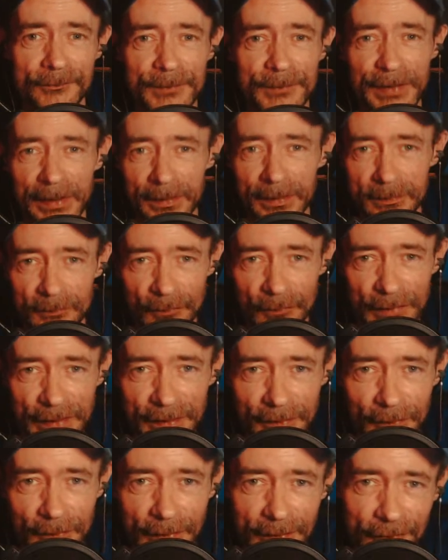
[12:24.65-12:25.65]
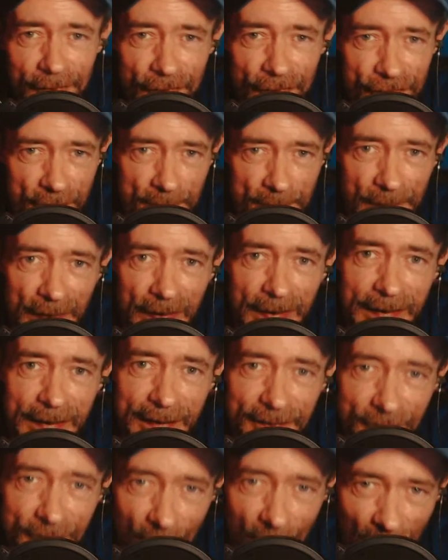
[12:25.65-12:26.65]
be it real or
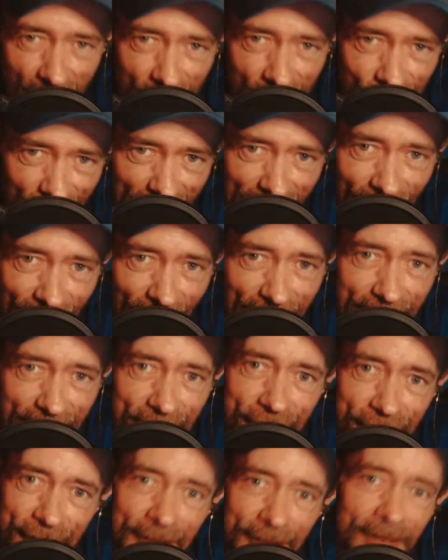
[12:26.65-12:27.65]
simulated or whatever the hell it is,